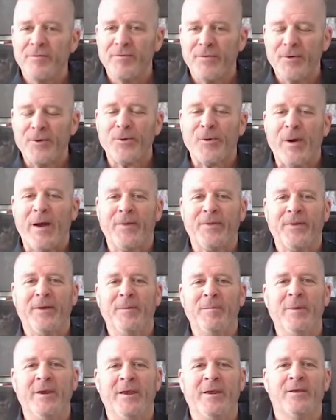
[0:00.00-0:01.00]
further out
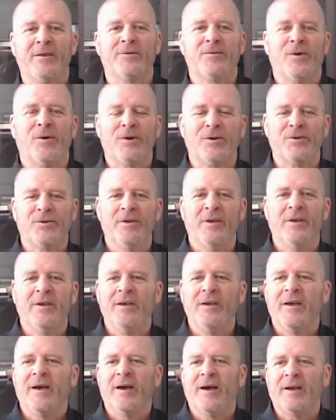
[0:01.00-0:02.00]
than me as far as
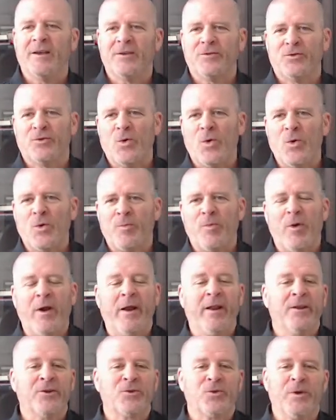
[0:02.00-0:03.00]
stroke,
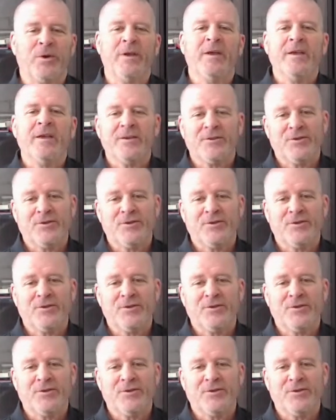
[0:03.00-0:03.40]
brain injury.